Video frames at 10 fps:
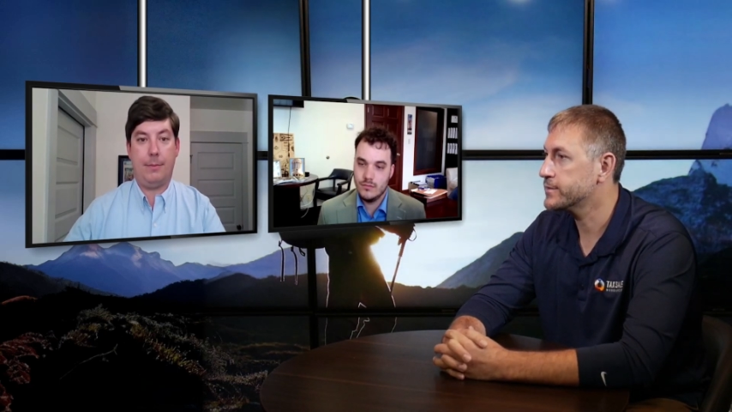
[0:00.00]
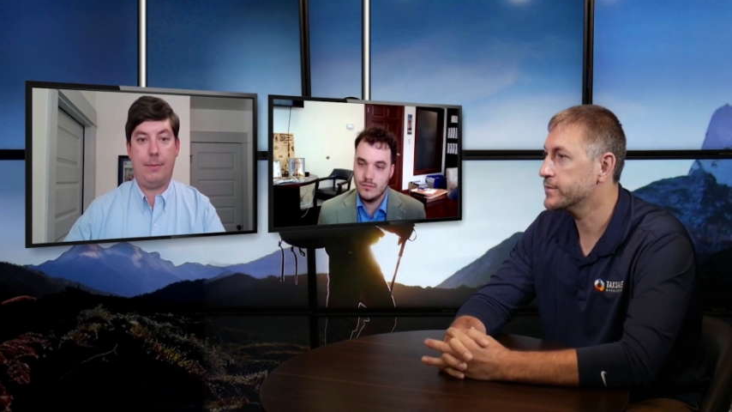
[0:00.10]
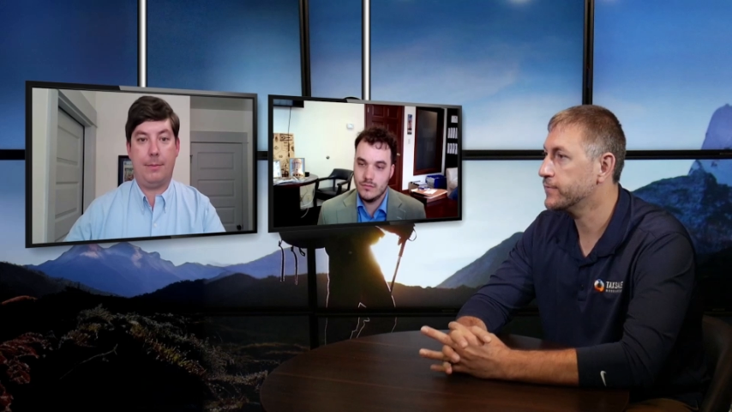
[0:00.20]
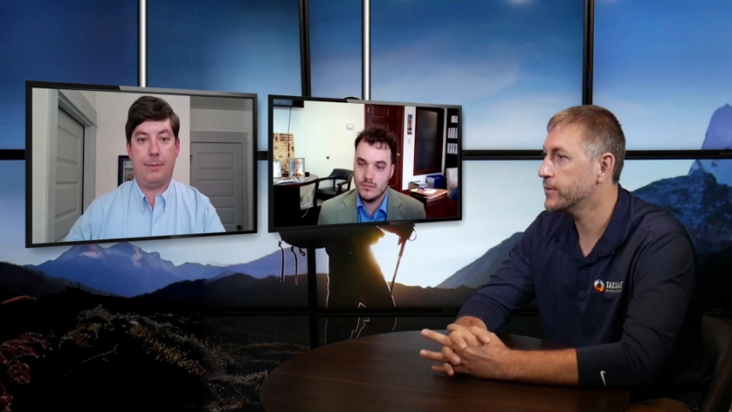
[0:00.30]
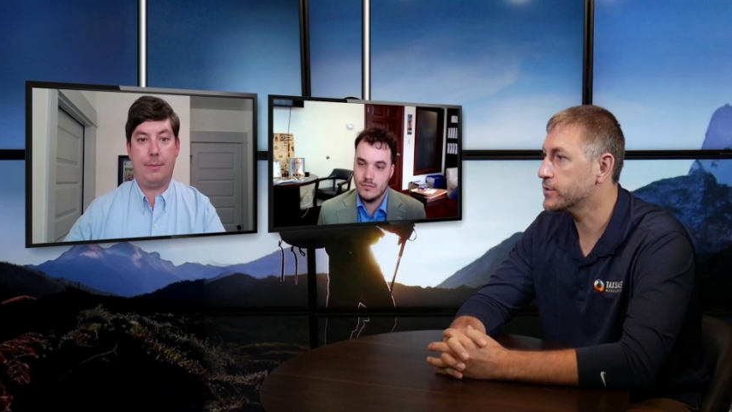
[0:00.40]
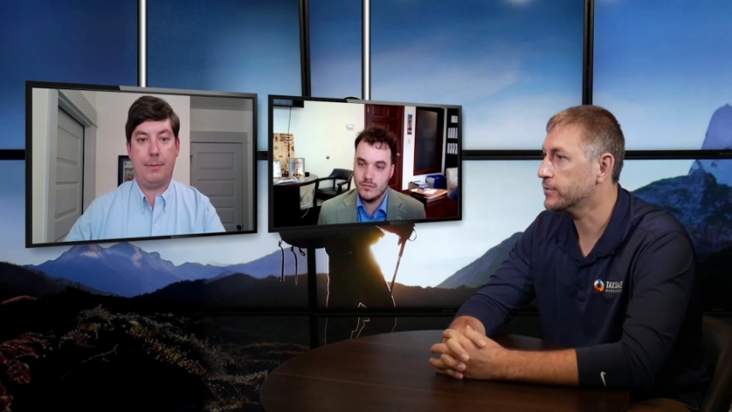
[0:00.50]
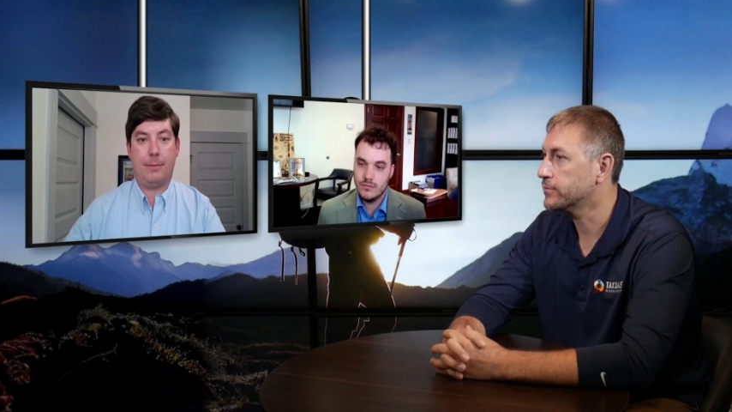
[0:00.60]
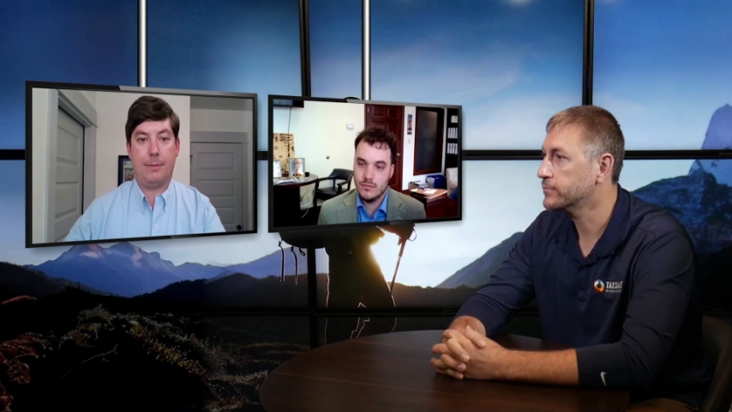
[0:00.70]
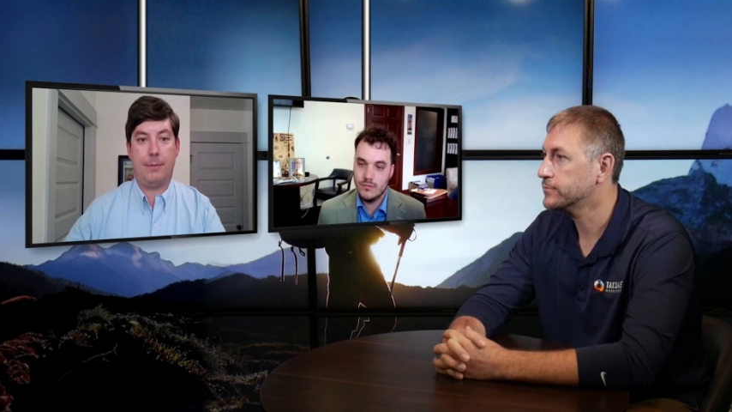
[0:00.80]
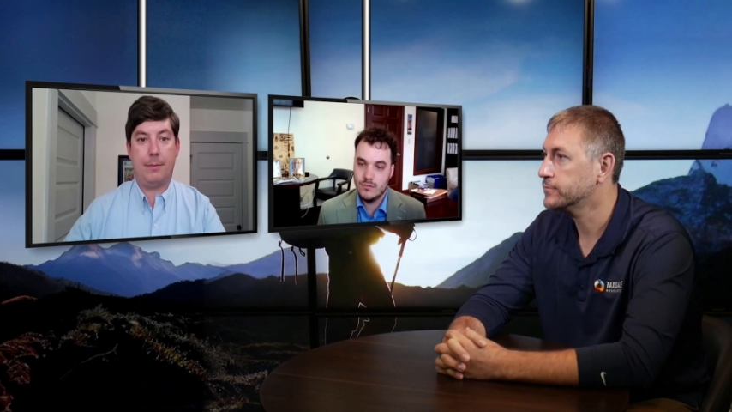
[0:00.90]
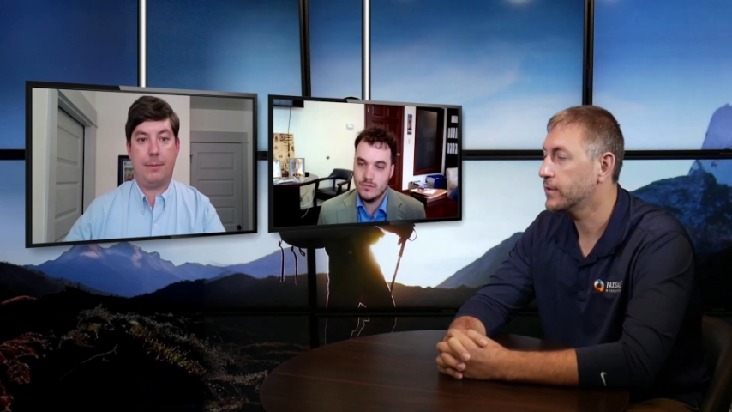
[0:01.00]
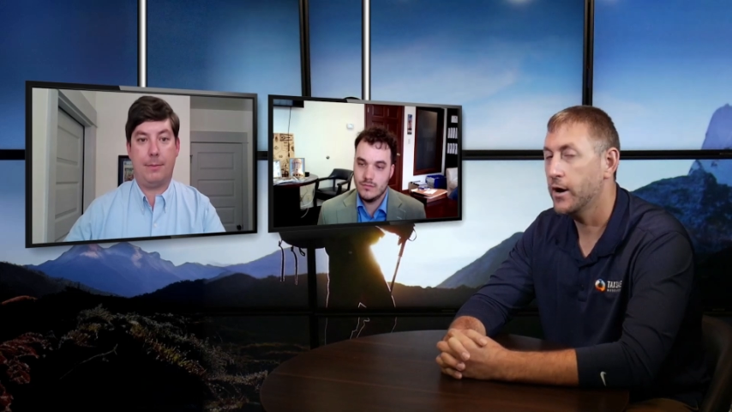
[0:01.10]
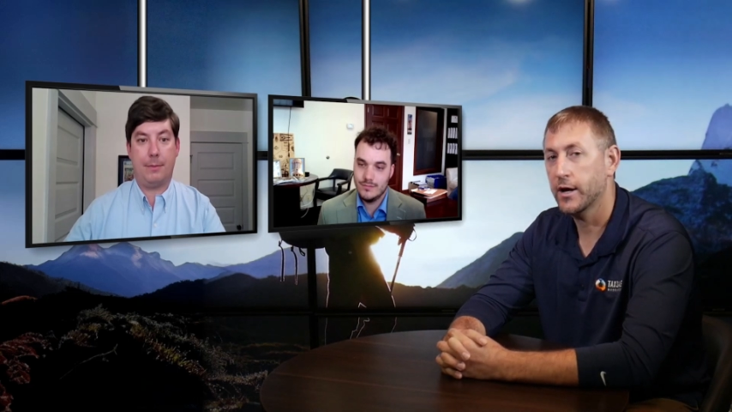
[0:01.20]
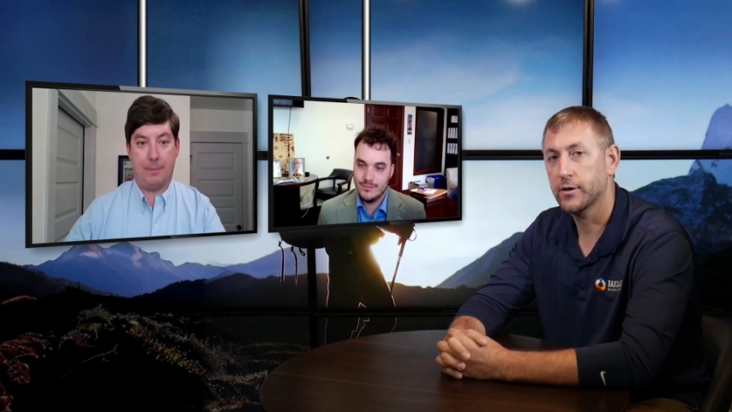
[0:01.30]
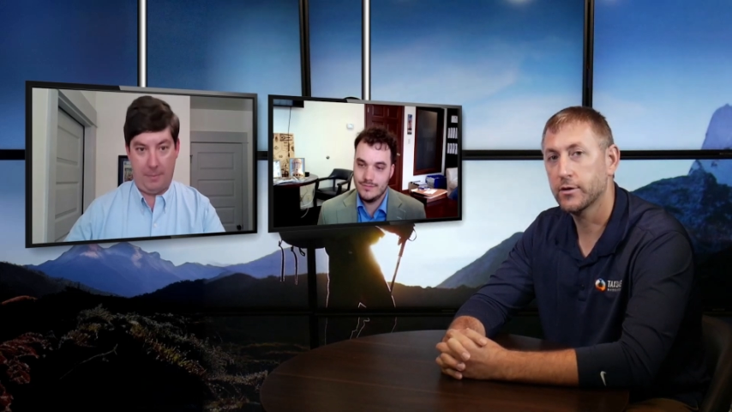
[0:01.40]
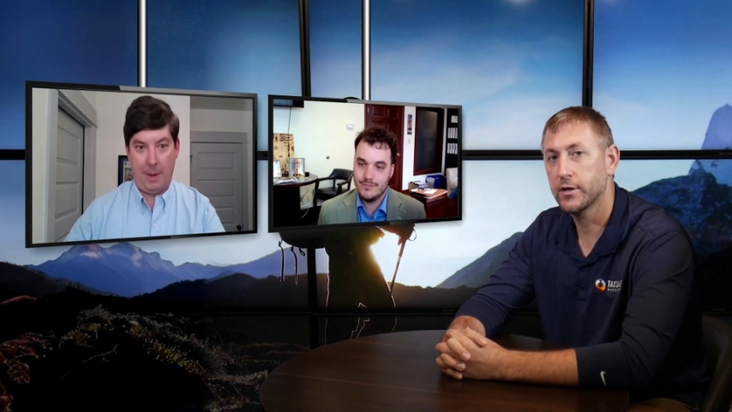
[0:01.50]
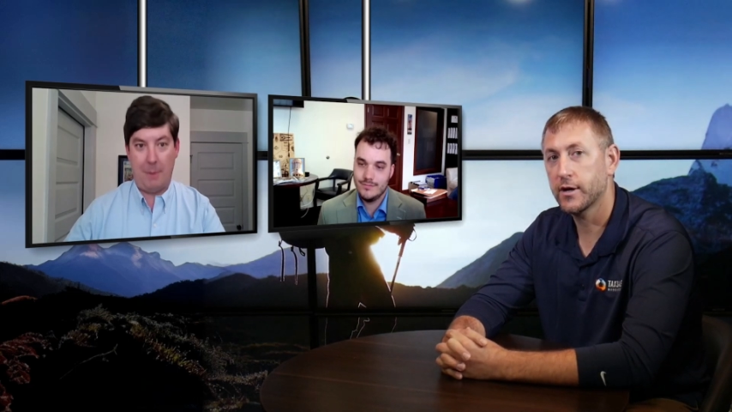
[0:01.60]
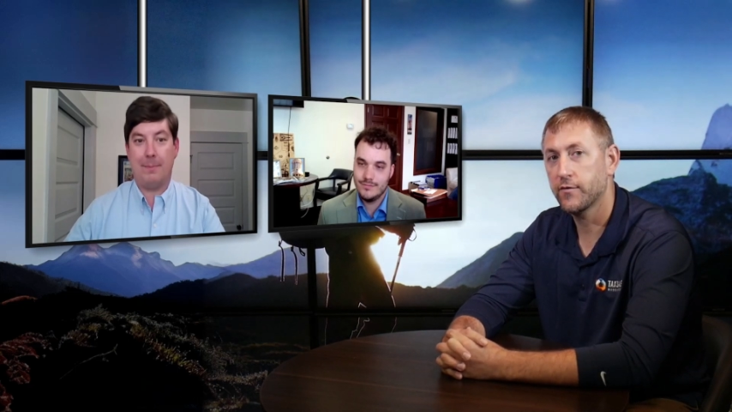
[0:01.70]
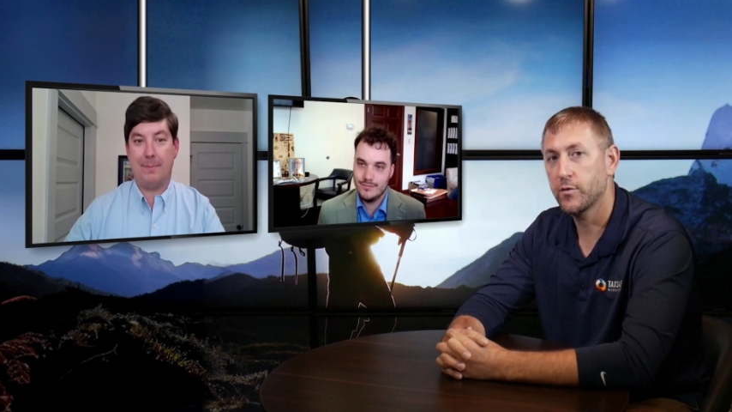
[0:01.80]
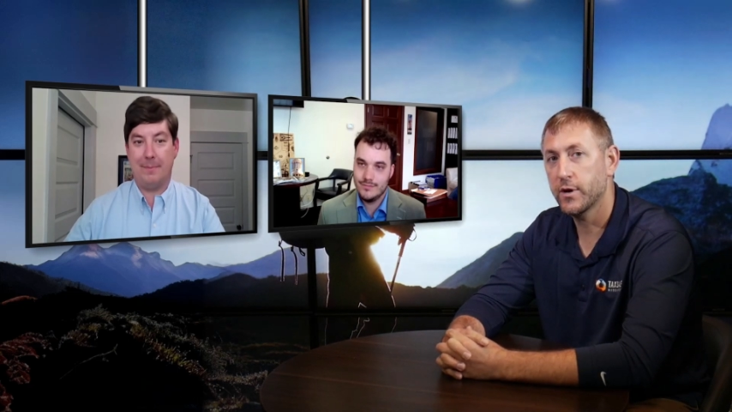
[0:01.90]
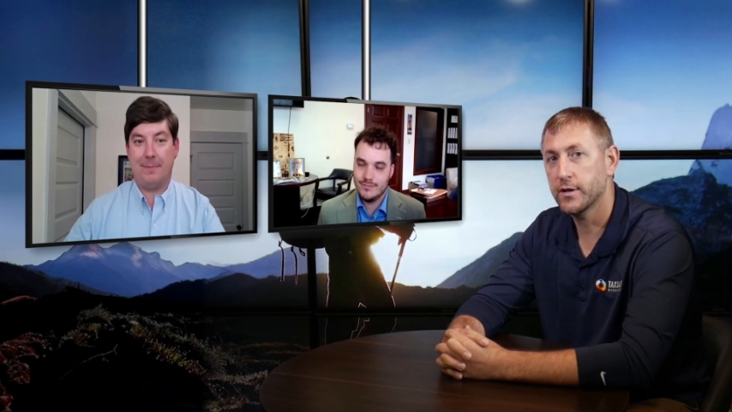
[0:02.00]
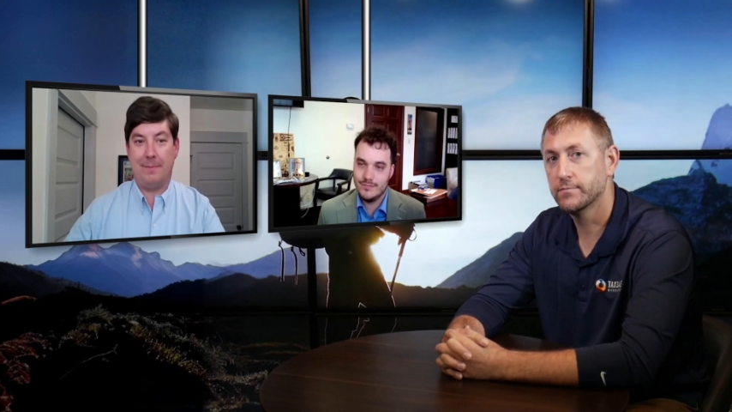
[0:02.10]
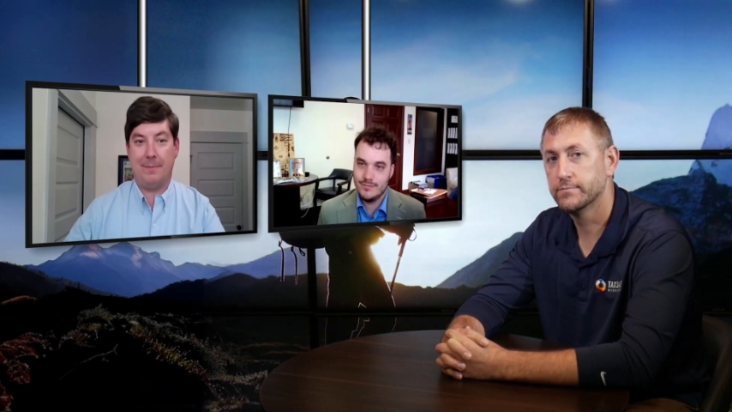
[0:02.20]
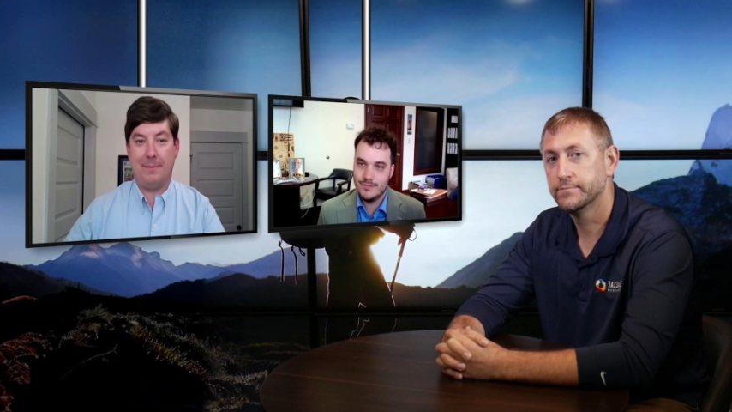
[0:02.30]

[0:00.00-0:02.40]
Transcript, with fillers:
Speaker 1: this in the future. All right. Good luck, everybody.